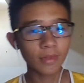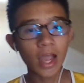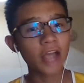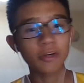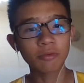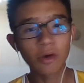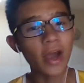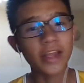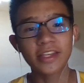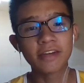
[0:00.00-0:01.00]
I don't know.
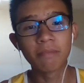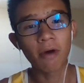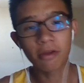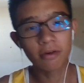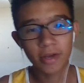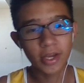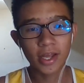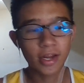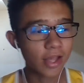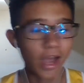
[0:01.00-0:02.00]
I didn't bother looking at
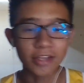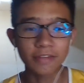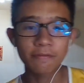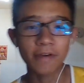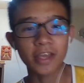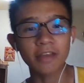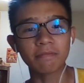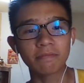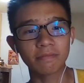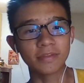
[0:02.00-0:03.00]
it. I fucking
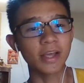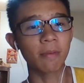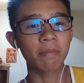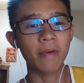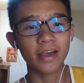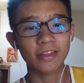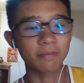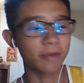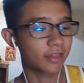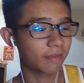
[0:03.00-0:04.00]
doubled back to my